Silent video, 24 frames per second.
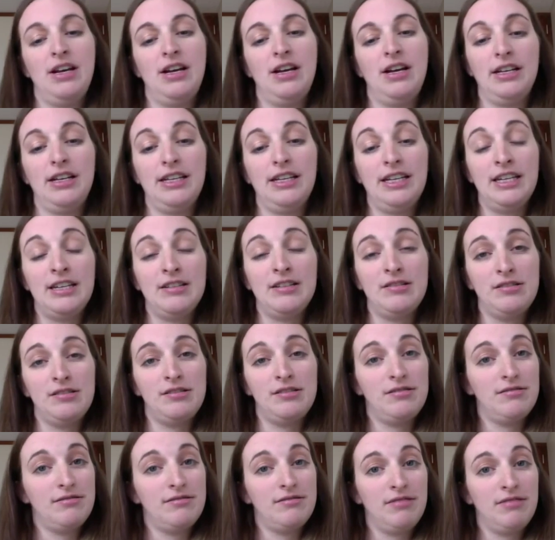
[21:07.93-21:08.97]
It
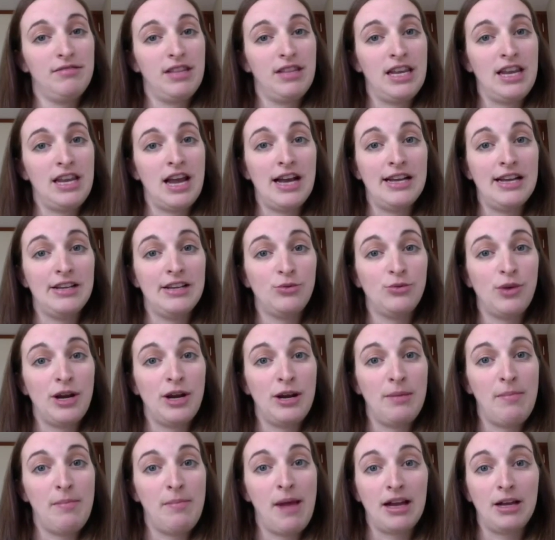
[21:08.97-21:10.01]
is the highest
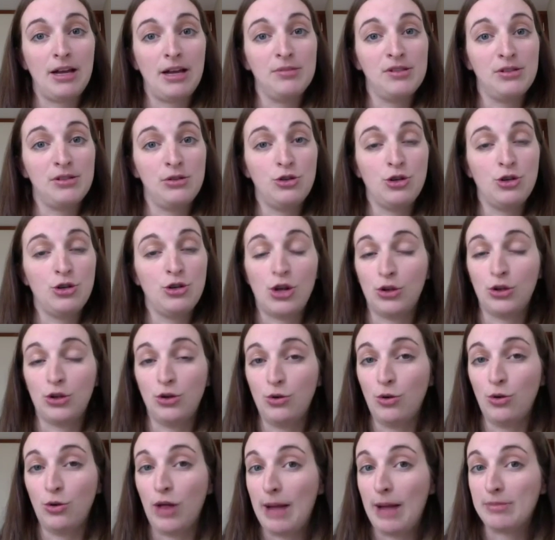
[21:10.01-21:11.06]
rated backup solution on the
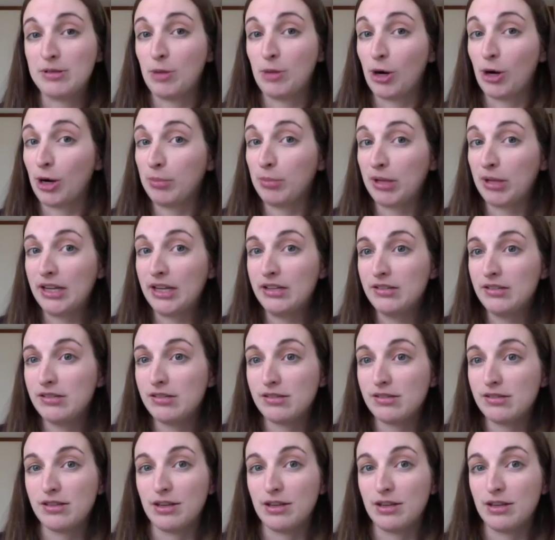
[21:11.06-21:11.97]
Google Apps Marketplace,